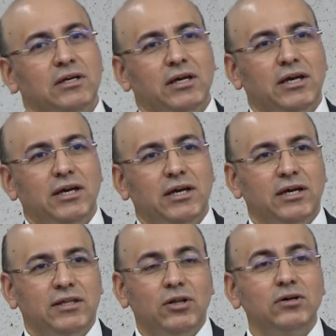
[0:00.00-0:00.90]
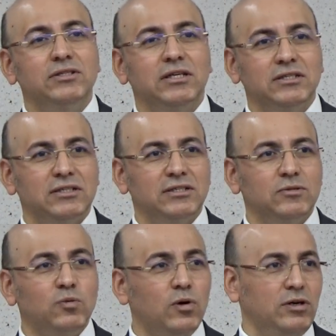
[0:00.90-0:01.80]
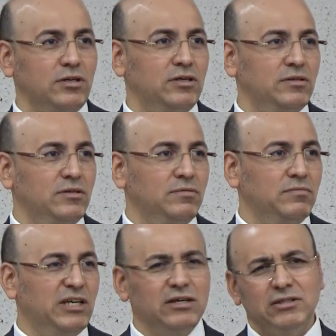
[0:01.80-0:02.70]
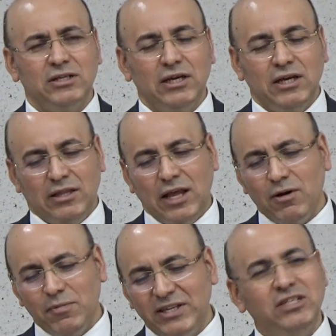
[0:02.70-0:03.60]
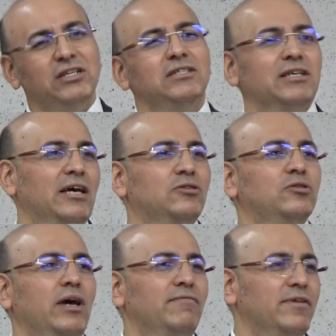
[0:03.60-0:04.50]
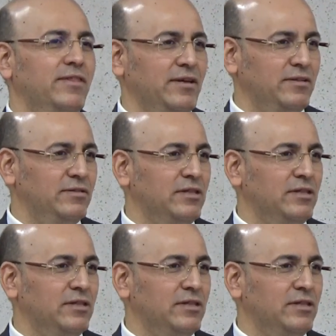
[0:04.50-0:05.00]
uh, nonsense work because now machines can do everything.